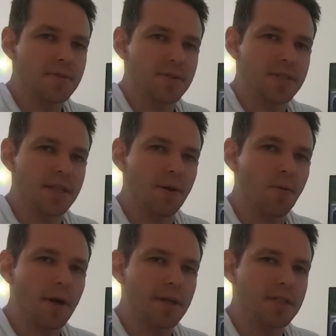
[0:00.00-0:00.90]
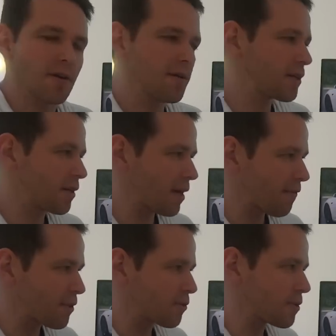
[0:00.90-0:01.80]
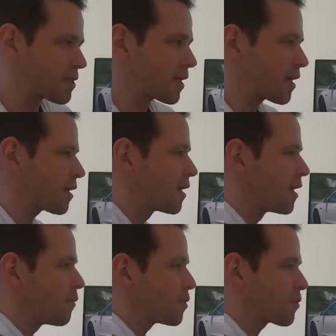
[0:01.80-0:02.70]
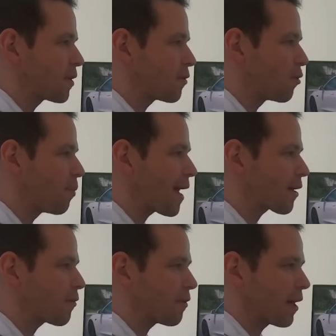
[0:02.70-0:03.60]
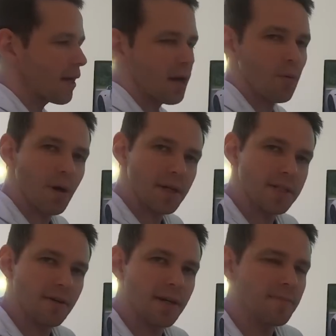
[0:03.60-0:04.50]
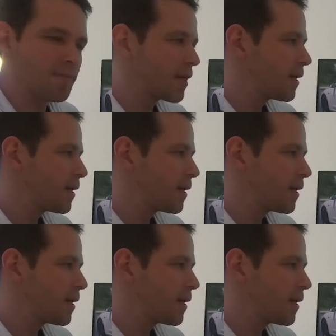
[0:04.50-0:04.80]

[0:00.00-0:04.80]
So you see that white interior and you'd have a choice here between all black or a white interior.